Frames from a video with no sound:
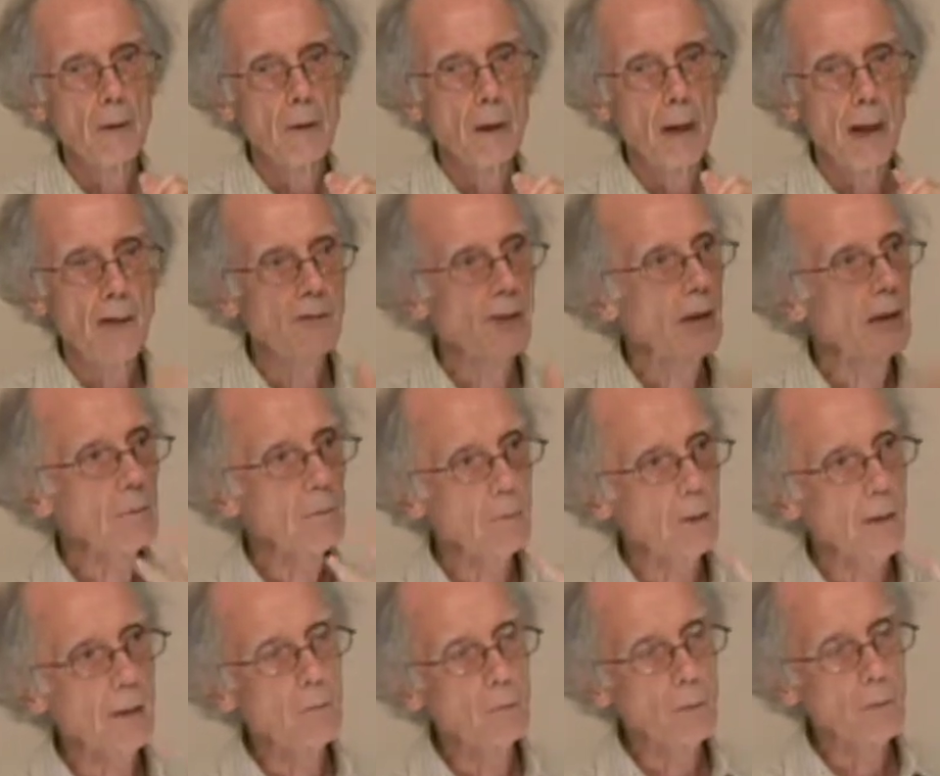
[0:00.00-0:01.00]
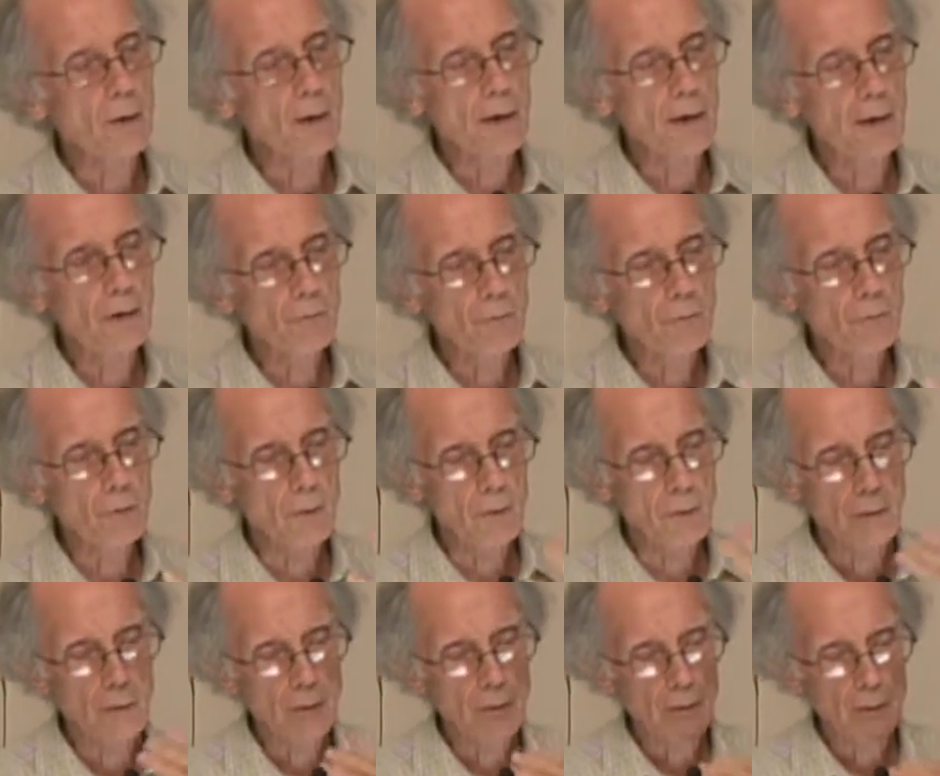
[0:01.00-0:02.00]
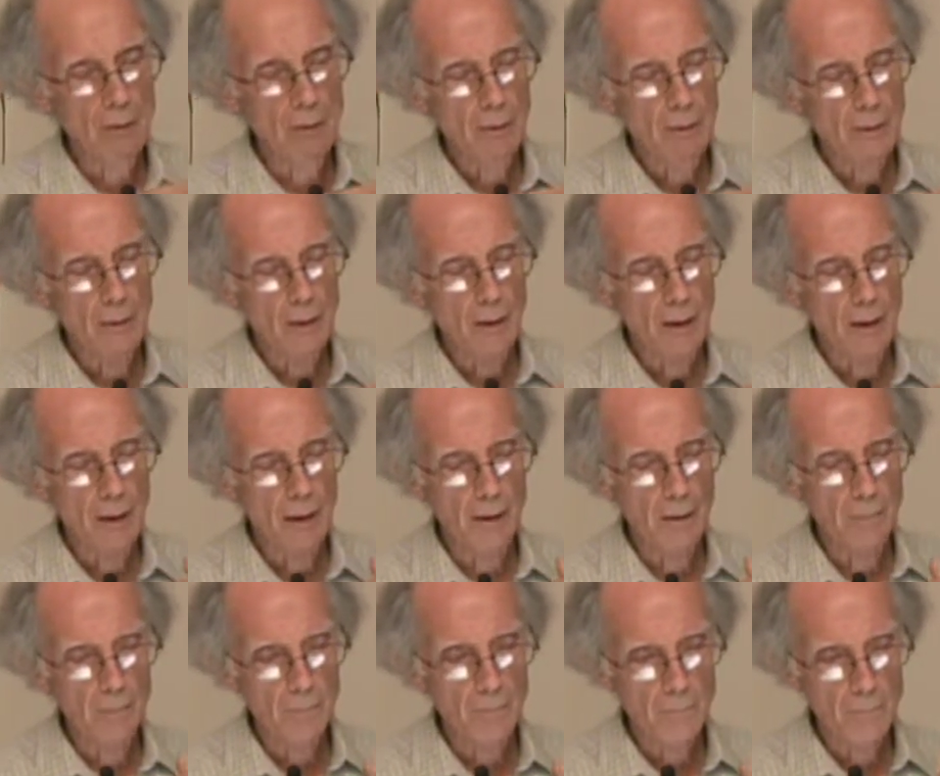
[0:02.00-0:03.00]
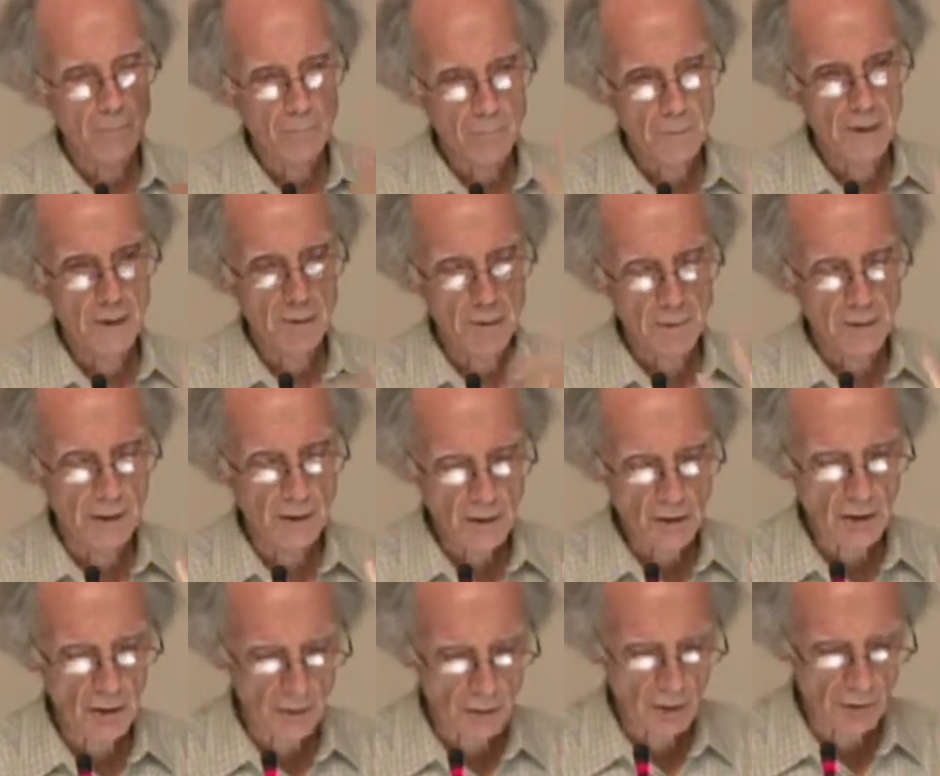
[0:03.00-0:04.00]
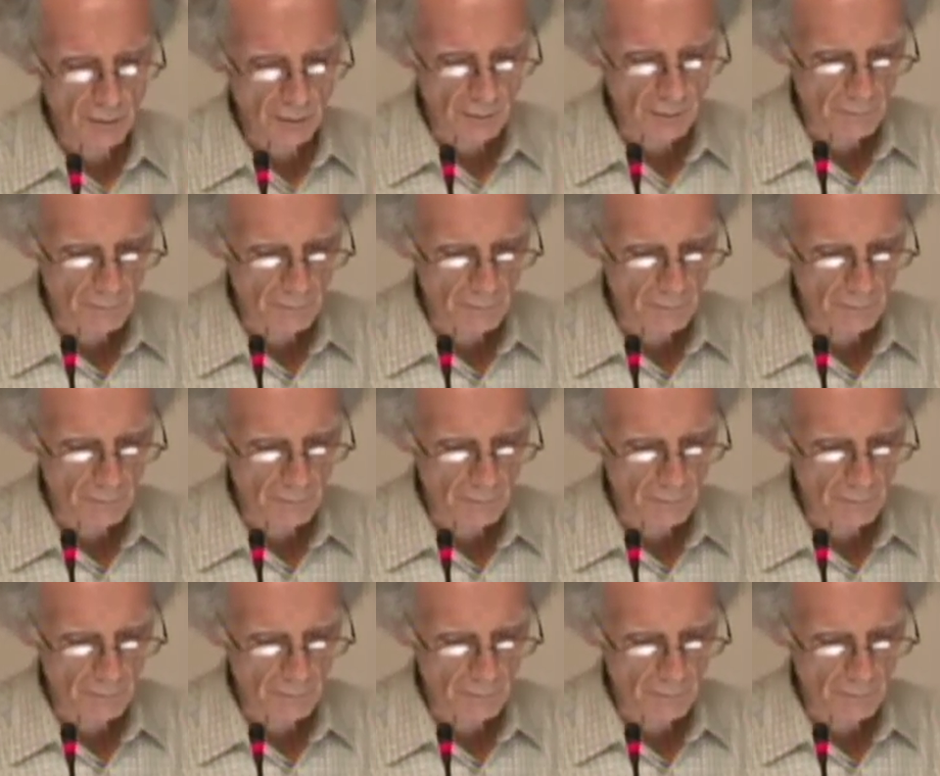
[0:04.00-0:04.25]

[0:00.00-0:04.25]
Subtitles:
I think I would leave for the discussion